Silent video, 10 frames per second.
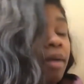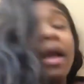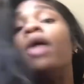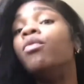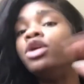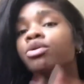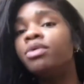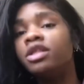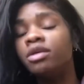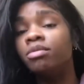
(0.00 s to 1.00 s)
And when you
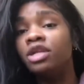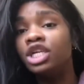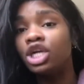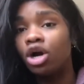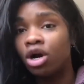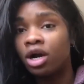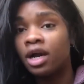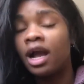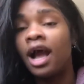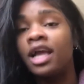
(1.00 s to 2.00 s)
put the bleach on,
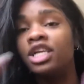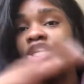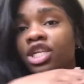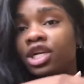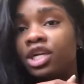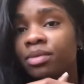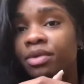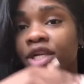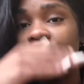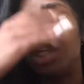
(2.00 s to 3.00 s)
I inserted a
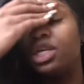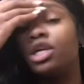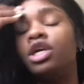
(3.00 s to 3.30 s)
picture.